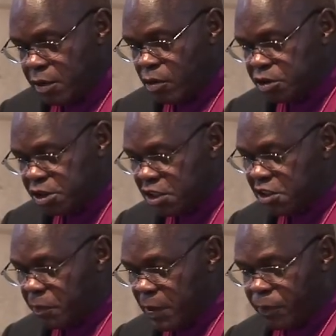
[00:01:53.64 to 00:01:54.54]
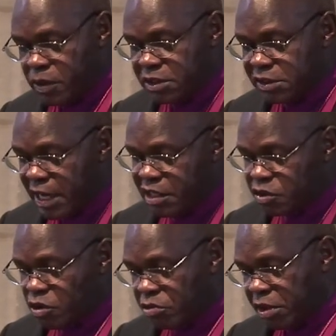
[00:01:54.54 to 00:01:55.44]
Not just the people inside
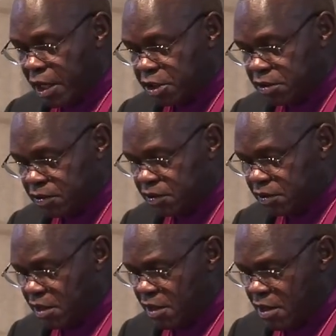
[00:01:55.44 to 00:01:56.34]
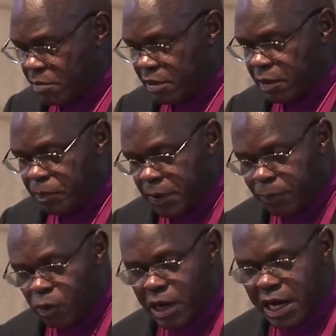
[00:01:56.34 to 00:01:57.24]
its congregations, but the
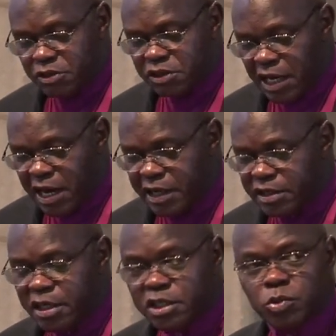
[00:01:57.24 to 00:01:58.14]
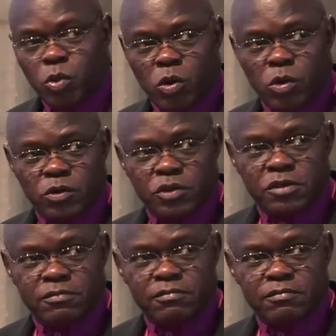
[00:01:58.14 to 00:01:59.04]
people outside its walls.